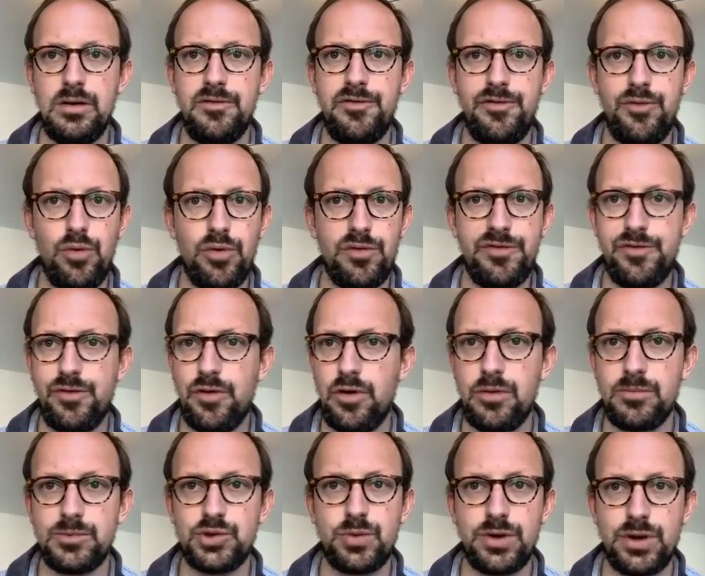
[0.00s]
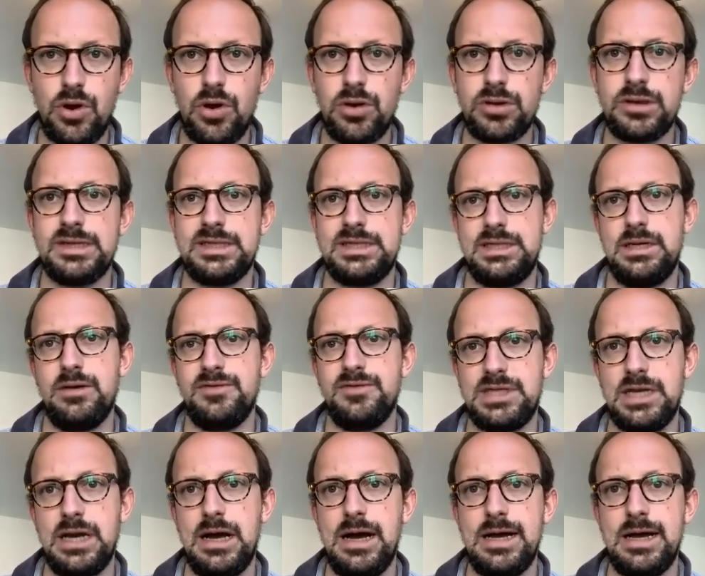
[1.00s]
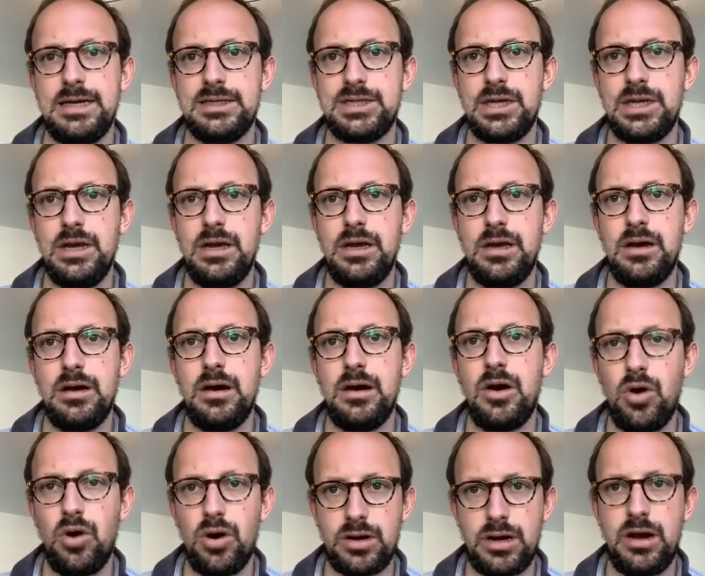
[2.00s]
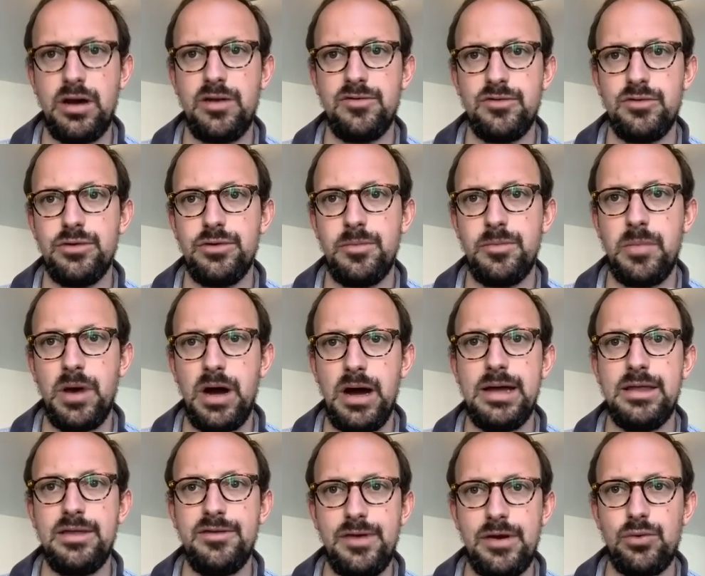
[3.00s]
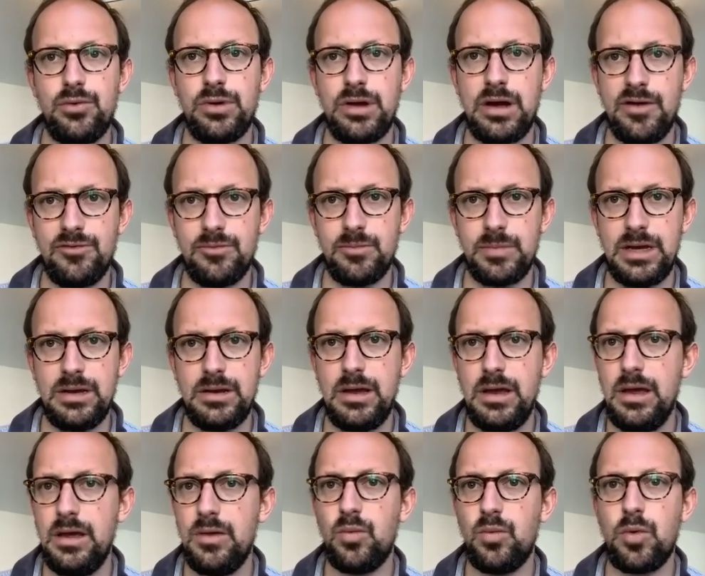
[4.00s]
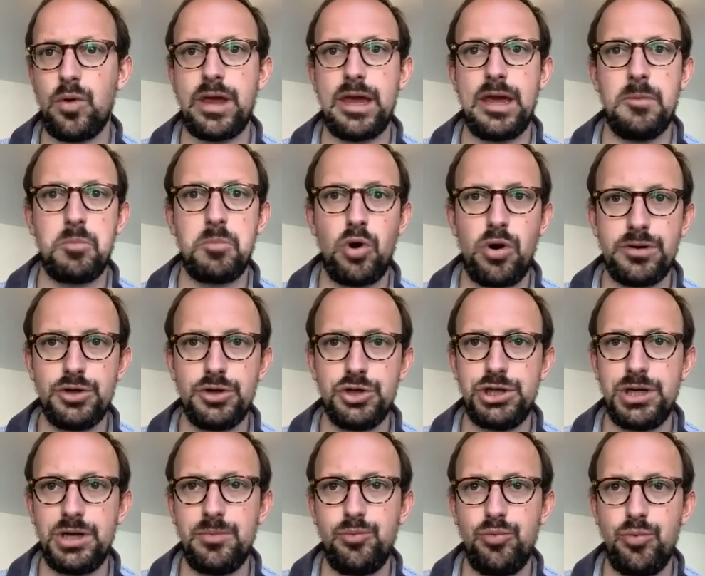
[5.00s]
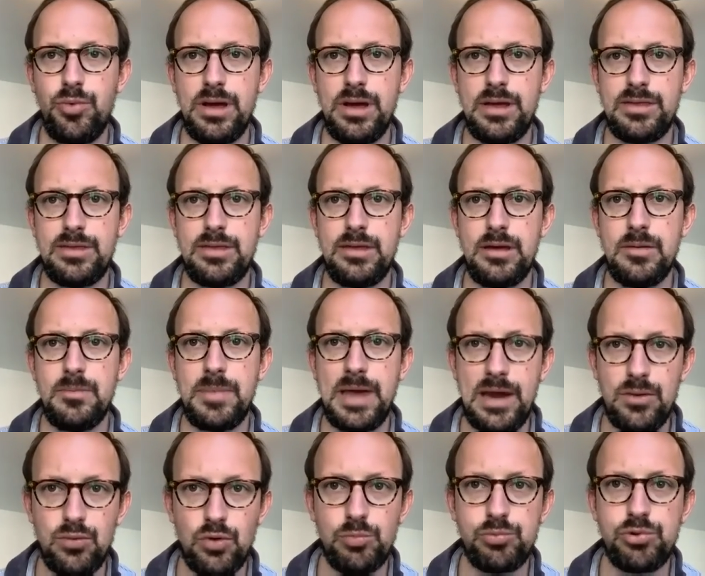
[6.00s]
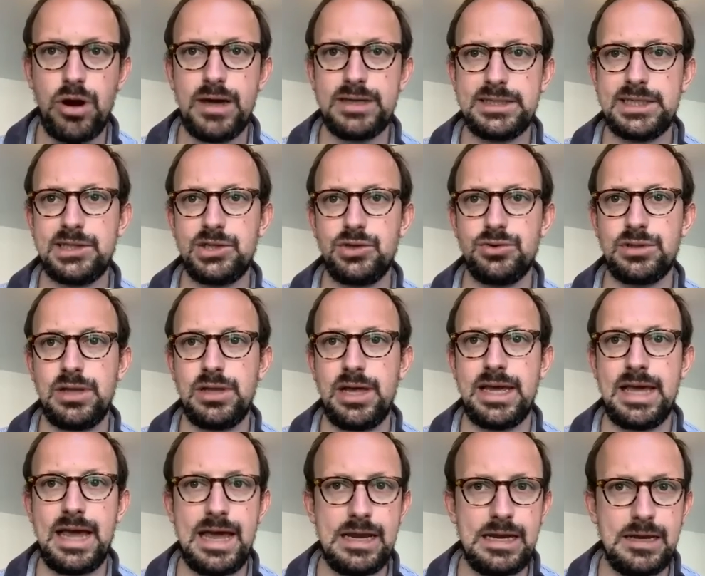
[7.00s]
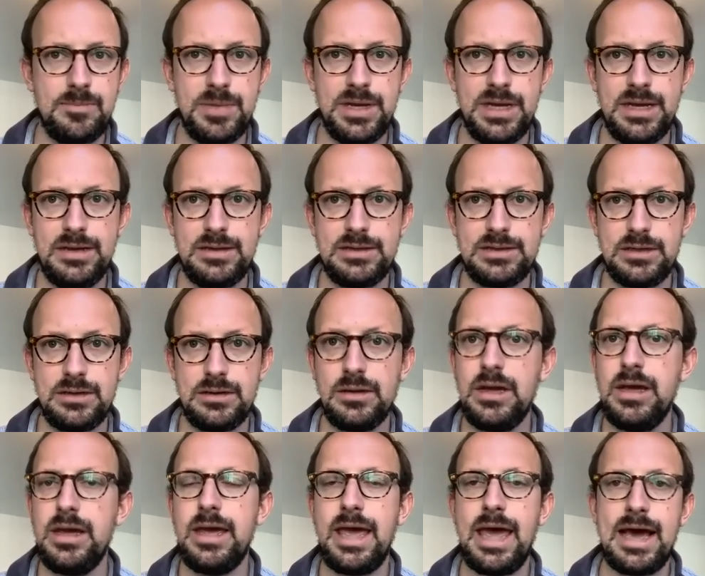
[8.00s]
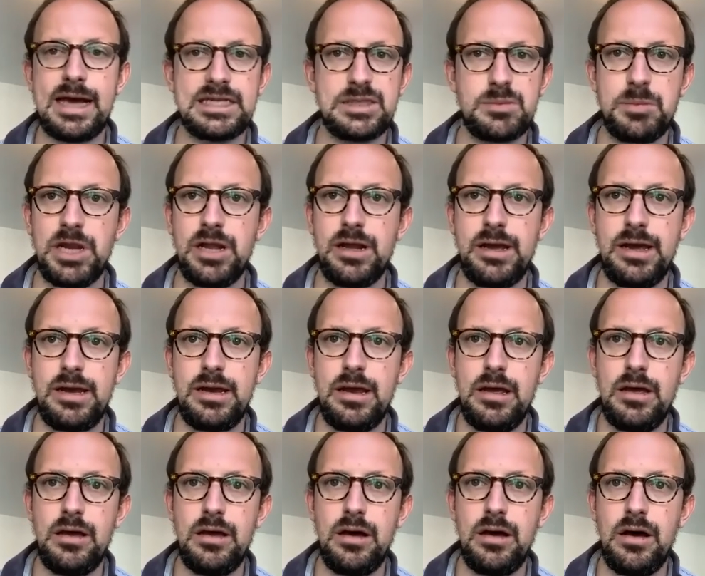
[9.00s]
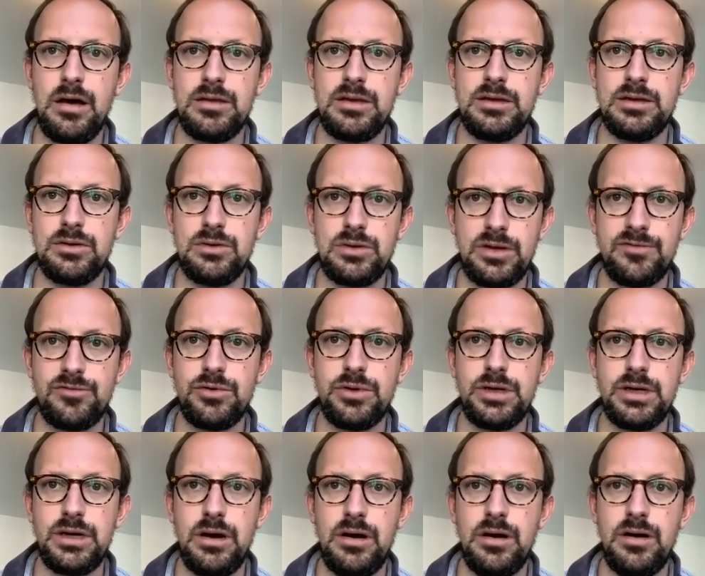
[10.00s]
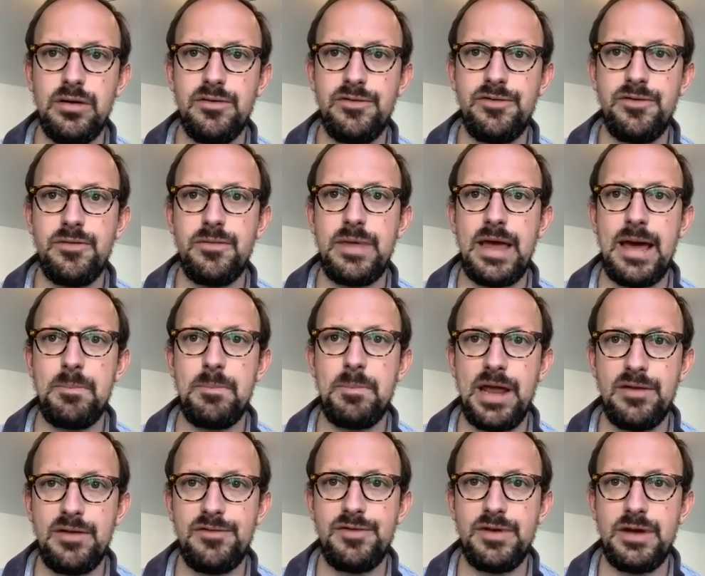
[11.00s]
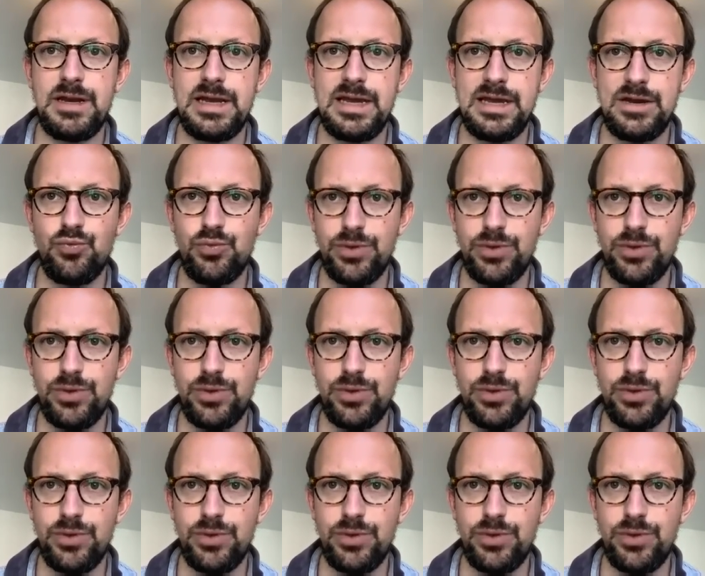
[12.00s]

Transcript: for firms, regardless of size, are covered by the federal government, working in partnership with the payroll processors like ADP to expedite the delivery of that benefit in